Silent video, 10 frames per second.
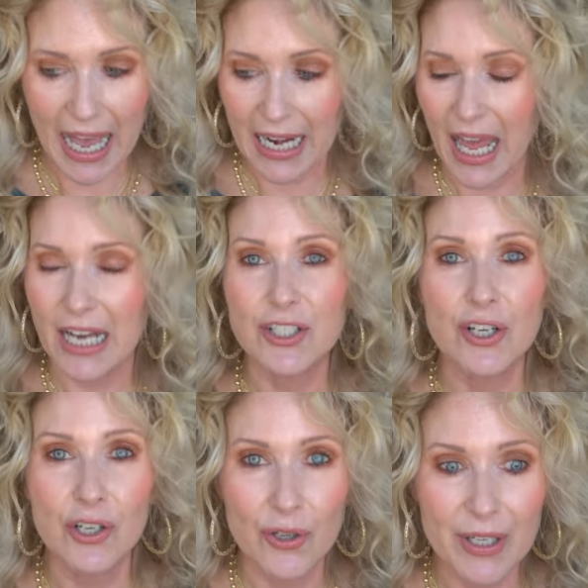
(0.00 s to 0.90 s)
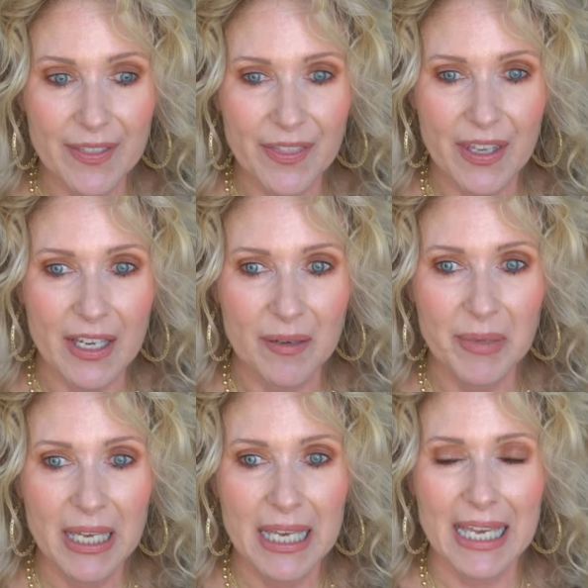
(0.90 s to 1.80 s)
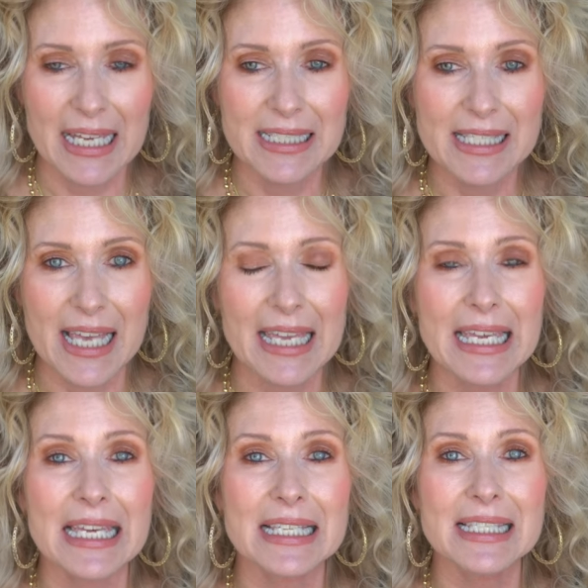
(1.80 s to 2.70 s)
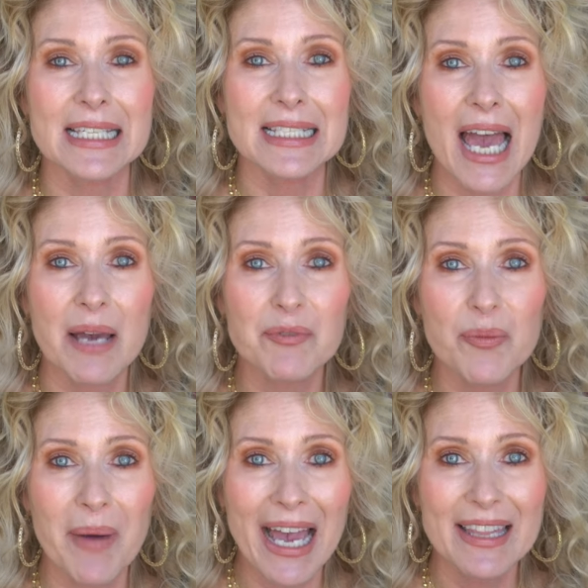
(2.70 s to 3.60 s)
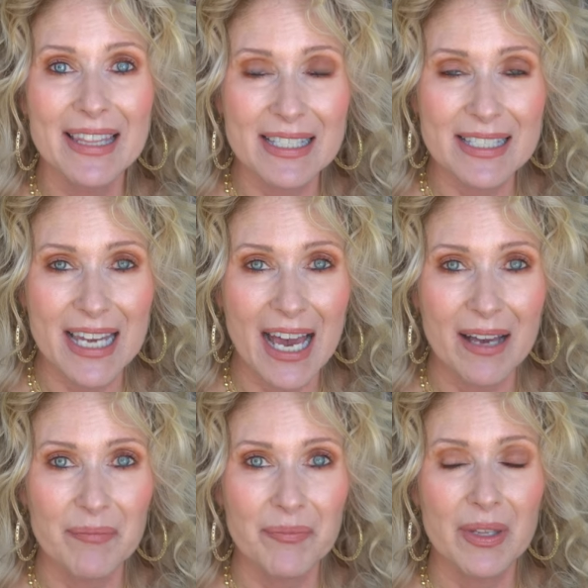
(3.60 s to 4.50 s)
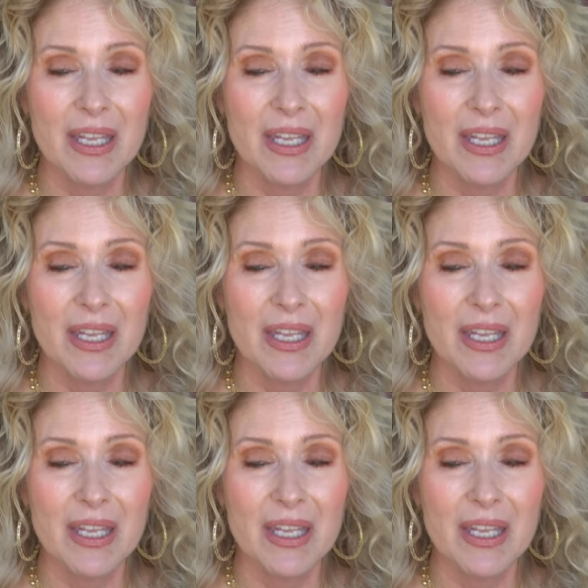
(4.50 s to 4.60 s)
I like to look at them and say, is it time to buy it this time?